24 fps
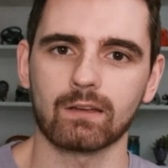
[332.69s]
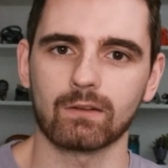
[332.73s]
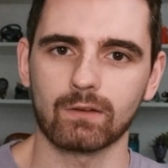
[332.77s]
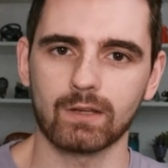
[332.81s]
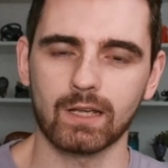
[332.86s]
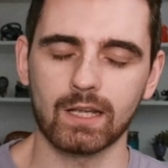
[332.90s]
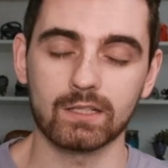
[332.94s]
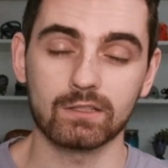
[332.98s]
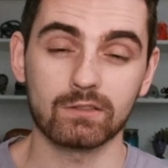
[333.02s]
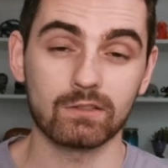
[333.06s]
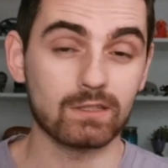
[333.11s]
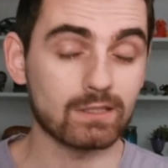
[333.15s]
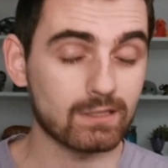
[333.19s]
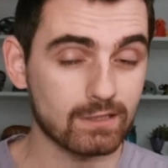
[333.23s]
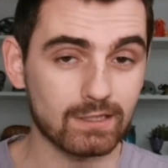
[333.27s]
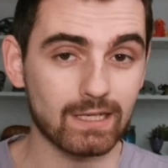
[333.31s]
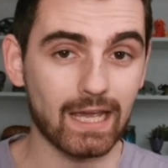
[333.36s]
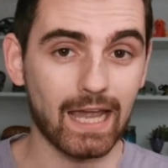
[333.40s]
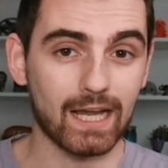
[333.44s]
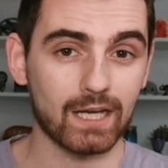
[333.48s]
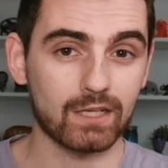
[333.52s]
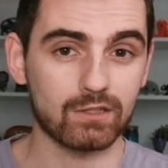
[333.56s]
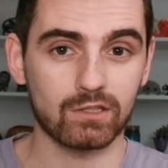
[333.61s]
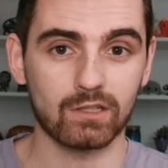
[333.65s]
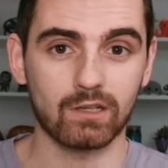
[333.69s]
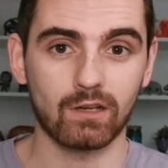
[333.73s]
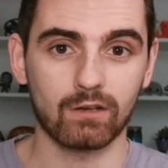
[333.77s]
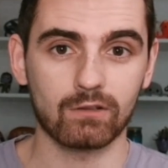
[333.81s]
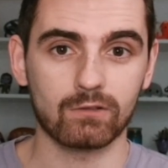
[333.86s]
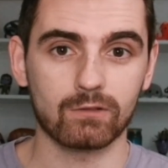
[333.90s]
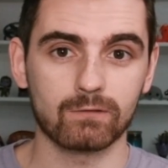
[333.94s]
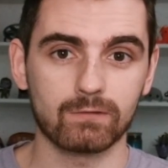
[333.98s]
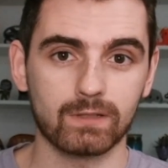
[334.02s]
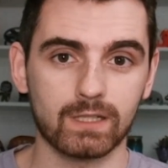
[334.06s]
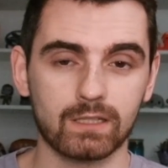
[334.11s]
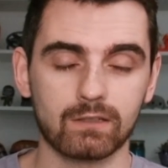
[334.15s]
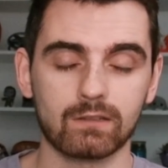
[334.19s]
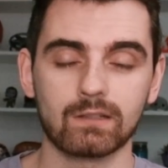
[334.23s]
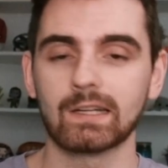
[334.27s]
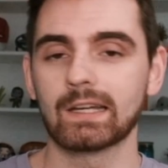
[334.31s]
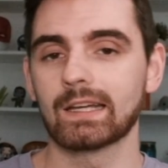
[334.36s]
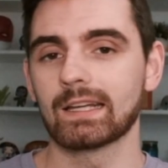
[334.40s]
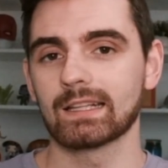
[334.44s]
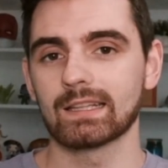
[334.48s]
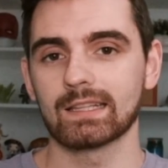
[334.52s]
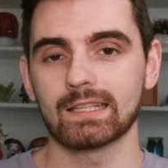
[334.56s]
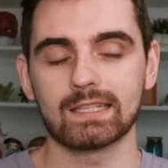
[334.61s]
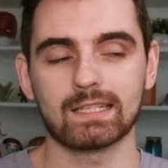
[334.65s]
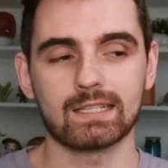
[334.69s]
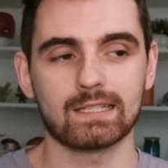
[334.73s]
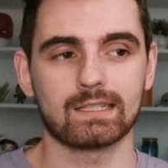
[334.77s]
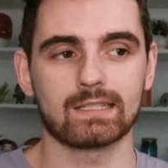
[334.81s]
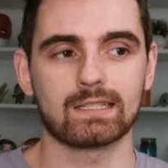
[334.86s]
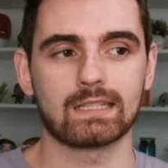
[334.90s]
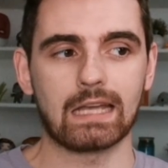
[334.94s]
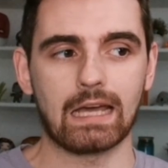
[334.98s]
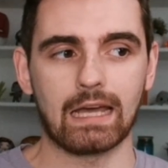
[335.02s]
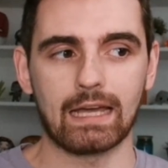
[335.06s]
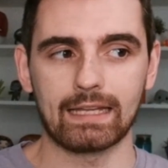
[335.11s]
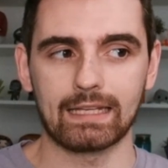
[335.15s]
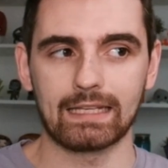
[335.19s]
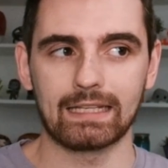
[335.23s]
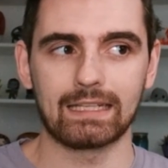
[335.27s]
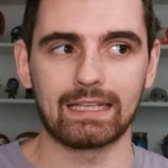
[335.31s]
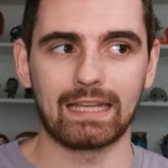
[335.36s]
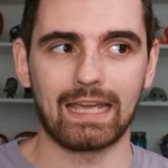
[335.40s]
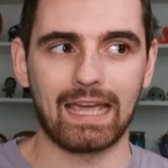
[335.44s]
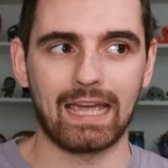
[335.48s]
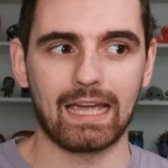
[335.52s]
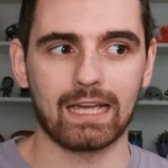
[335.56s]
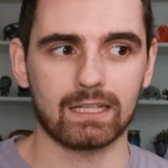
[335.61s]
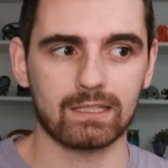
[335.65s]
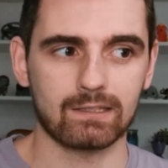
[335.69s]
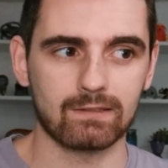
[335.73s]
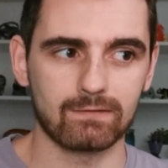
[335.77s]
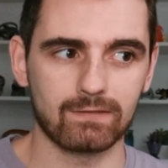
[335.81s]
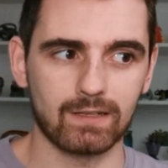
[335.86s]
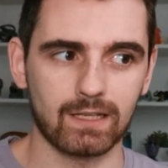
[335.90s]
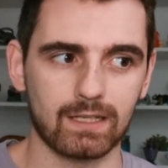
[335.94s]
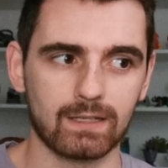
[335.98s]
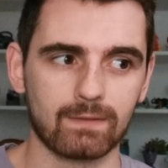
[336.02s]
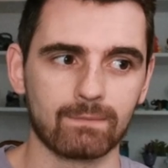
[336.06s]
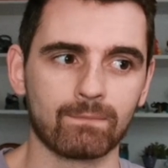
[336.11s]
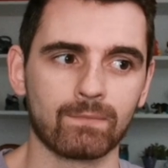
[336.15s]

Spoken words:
Okay, so this is actually on reveal. This is not an activate.